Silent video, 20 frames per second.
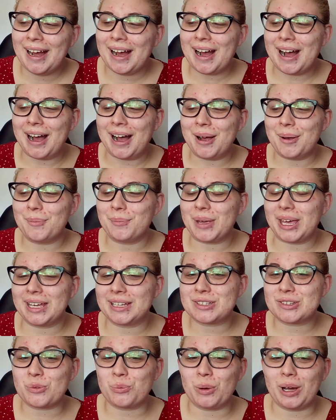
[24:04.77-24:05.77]

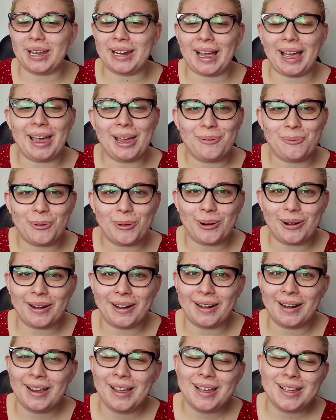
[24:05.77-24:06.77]
It's what I
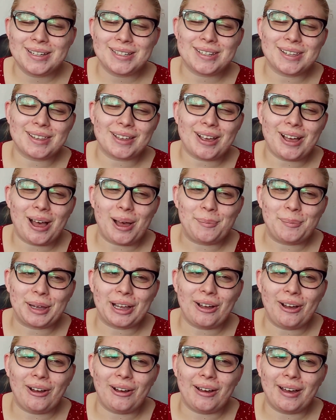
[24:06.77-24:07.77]
wore to the
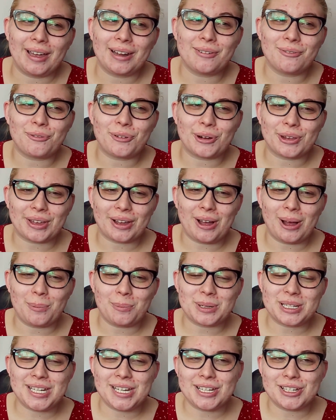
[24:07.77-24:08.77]
Comic-Con for the
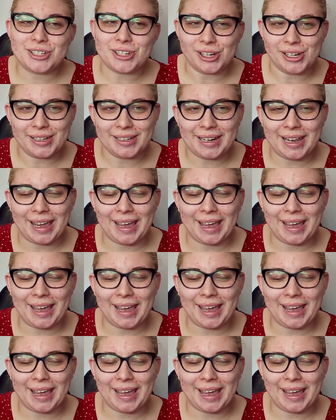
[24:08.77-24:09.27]
competition,